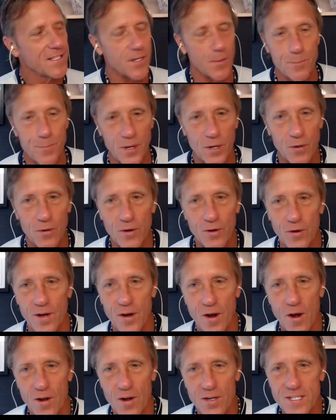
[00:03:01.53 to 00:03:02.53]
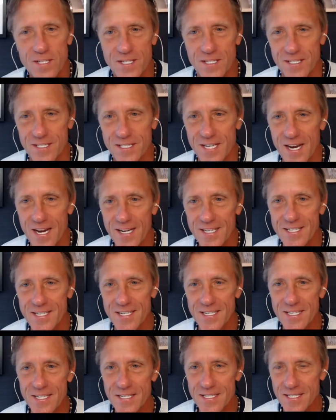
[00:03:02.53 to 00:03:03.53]
is a builder in Austin,
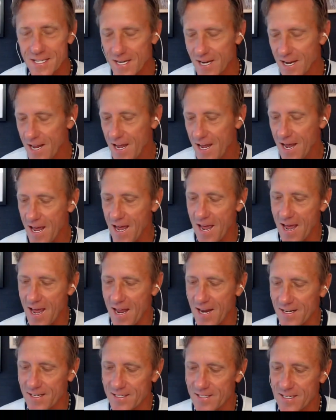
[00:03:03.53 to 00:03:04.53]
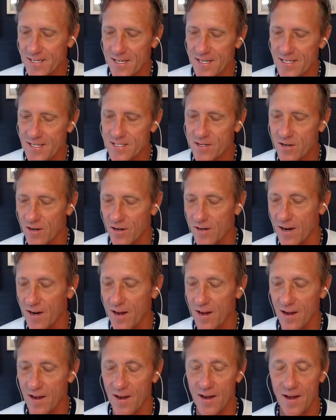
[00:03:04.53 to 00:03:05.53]
Texas, and he's got
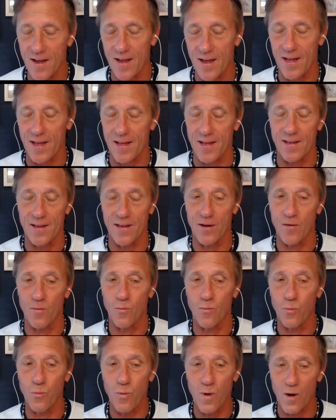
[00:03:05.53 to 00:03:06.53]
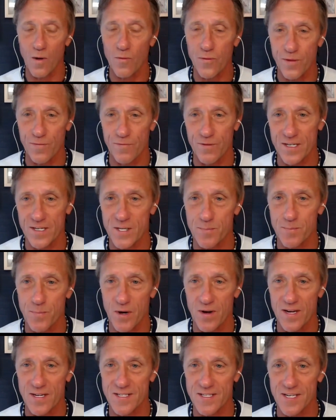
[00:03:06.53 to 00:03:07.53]
a wealth of
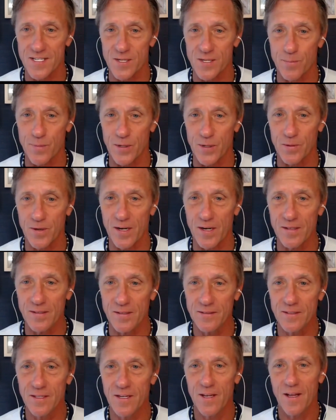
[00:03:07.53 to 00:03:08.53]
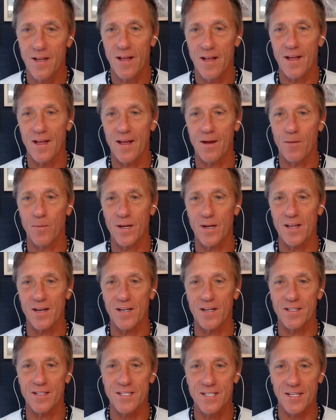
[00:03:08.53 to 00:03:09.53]
experience as a builder. And we're going
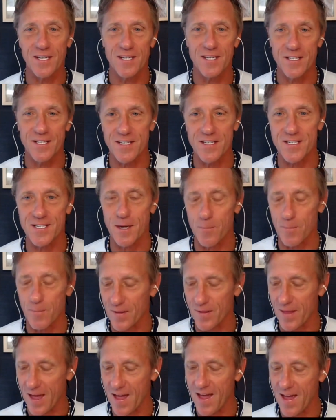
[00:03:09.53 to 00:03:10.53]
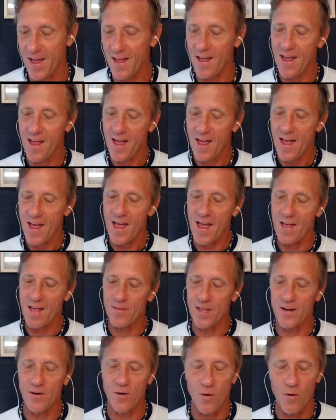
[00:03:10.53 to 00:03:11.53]
to dig into some of that.
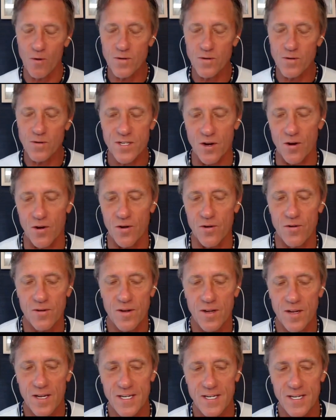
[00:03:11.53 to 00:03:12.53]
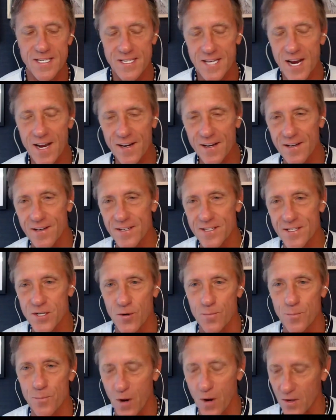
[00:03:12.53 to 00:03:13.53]
And then also, he started his
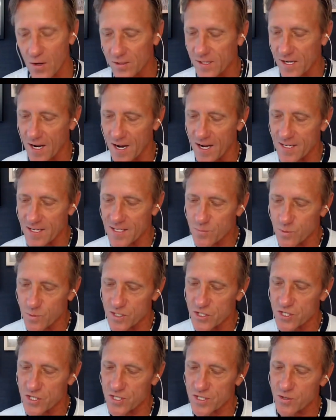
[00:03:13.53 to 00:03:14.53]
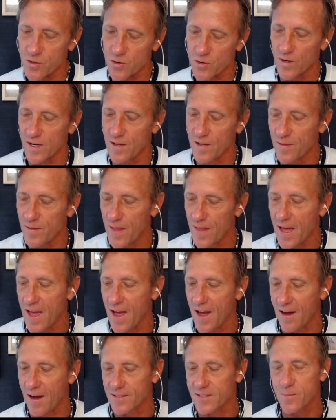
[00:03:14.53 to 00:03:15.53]
own podcast, which is called In the
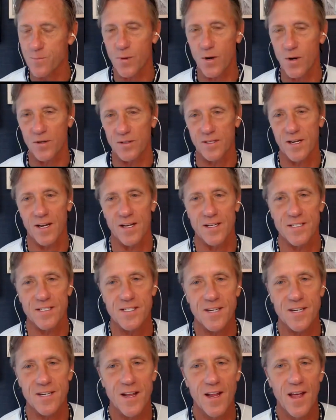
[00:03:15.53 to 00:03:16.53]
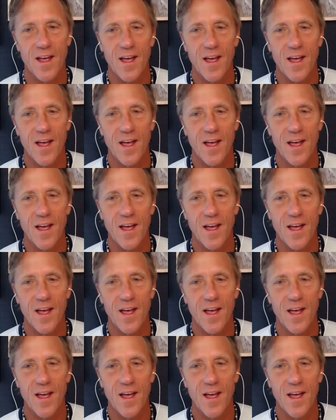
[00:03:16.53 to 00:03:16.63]
House Podcast.